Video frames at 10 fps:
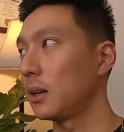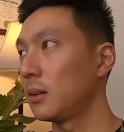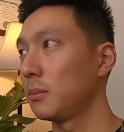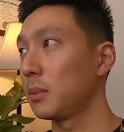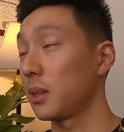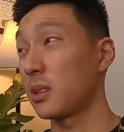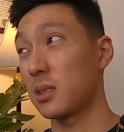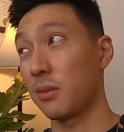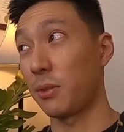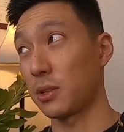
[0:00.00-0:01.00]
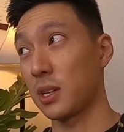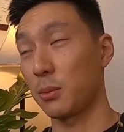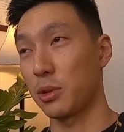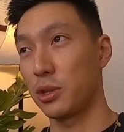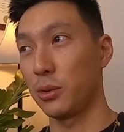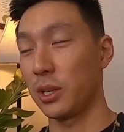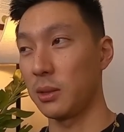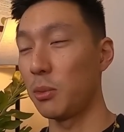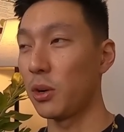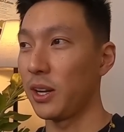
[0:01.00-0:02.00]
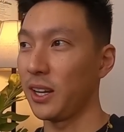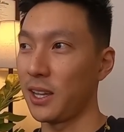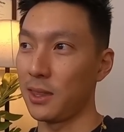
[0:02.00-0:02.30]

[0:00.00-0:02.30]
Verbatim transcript: Um, but this is the first time we're shooting in the morning,